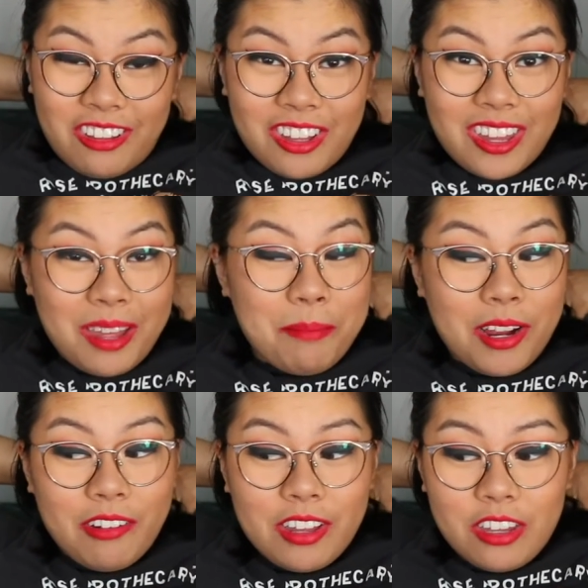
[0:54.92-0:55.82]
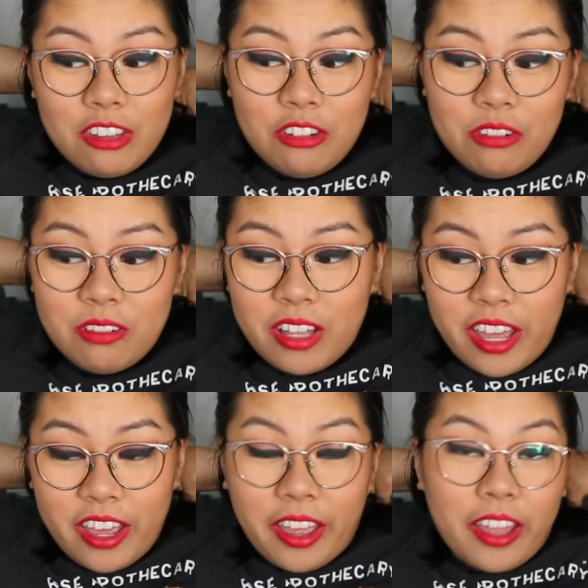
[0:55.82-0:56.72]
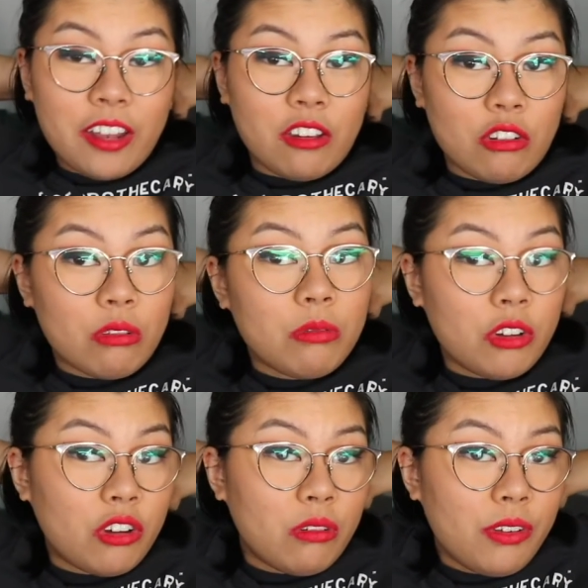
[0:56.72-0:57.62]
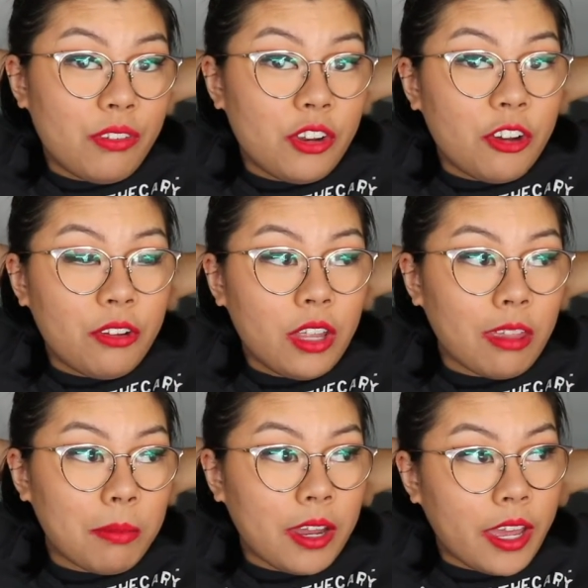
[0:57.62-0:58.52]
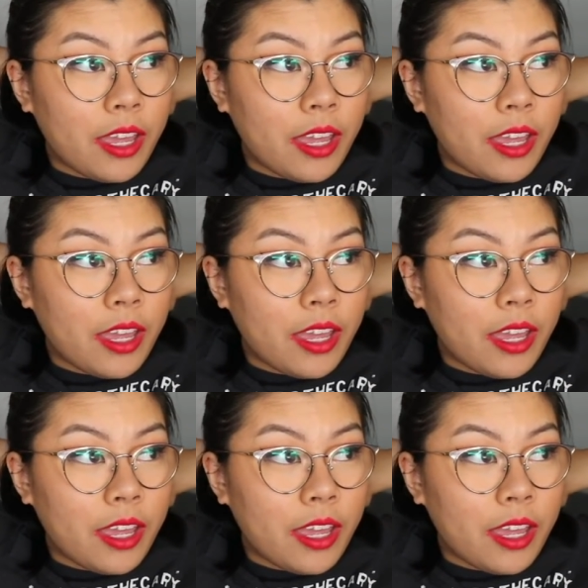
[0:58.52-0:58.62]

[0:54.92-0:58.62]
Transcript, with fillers: to say Marie Lu. I don't know if you know this, but I